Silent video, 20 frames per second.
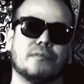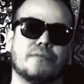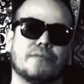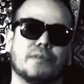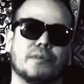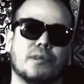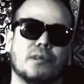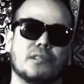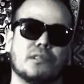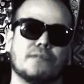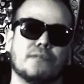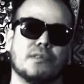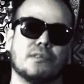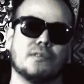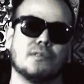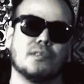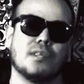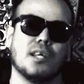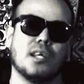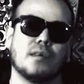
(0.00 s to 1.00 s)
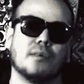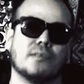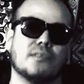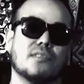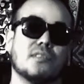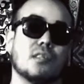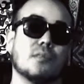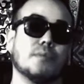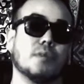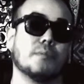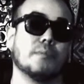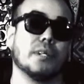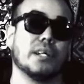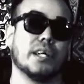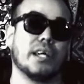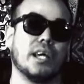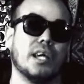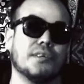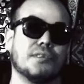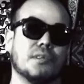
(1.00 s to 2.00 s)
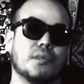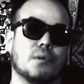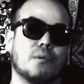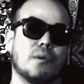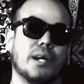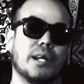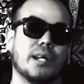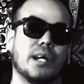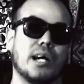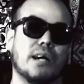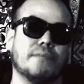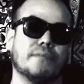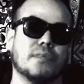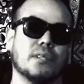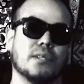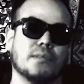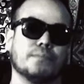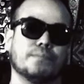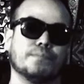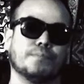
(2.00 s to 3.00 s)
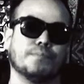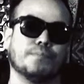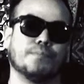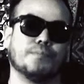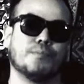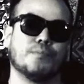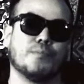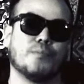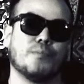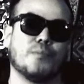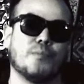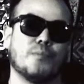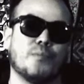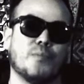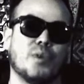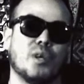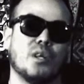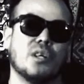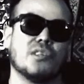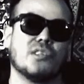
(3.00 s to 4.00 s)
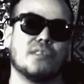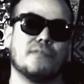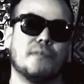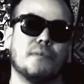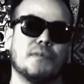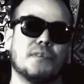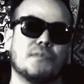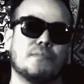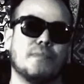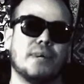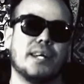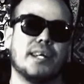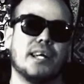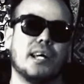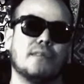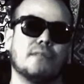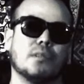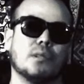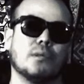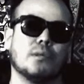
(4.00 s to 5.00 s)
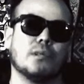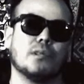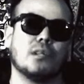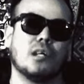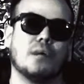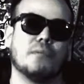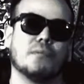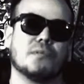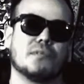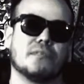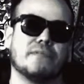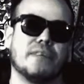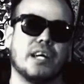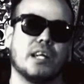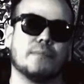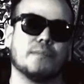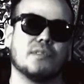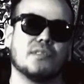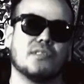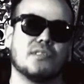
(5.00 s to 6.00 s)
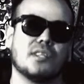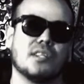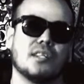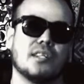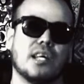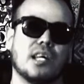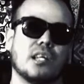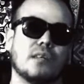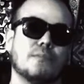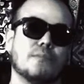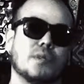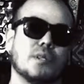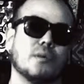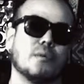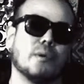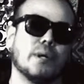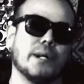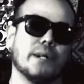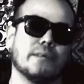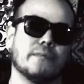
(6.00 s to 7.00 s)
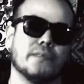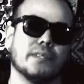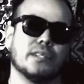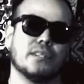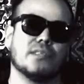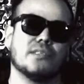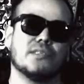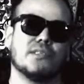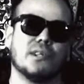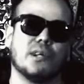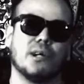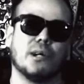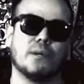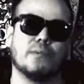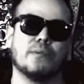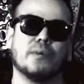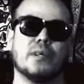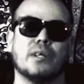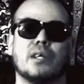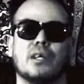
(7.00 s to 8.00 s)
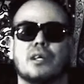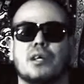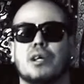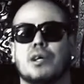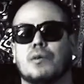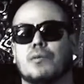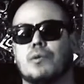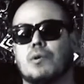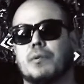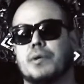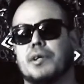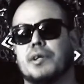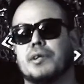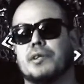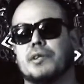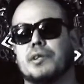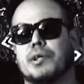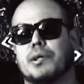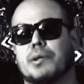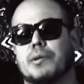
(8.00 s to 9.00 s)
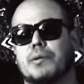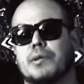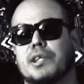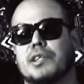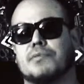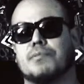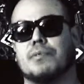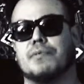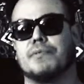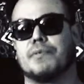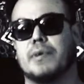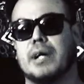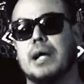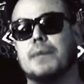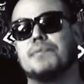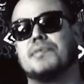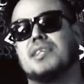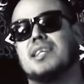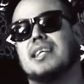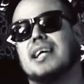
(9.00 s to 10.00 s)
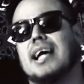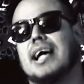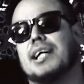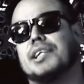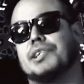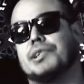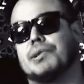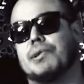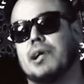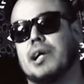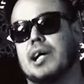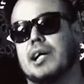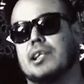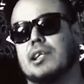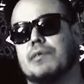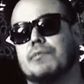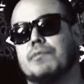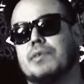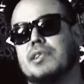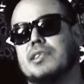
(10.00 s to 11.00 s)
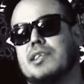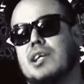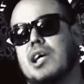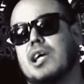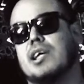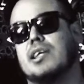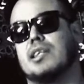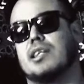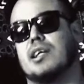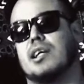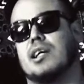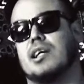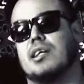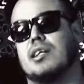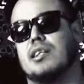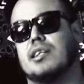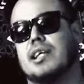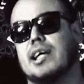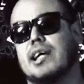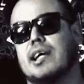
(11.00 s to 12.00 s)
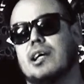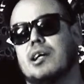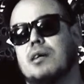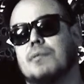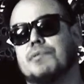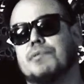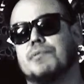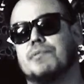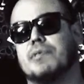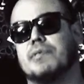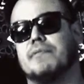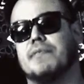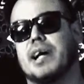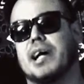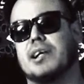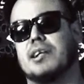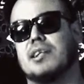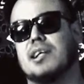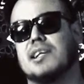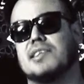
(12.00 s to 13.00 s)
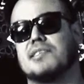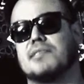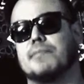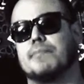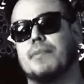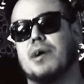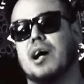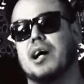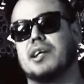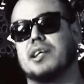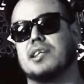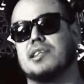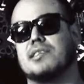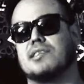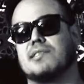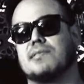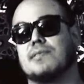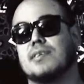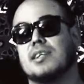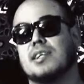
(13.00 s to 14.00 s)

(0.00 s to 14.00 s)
and for those of us who take stimulant medication quite often, some of us might have lower levels of vitamin C and not even be aware of it. So what we can do is with grapeseed extract, if we take that, that helps revitalize the body's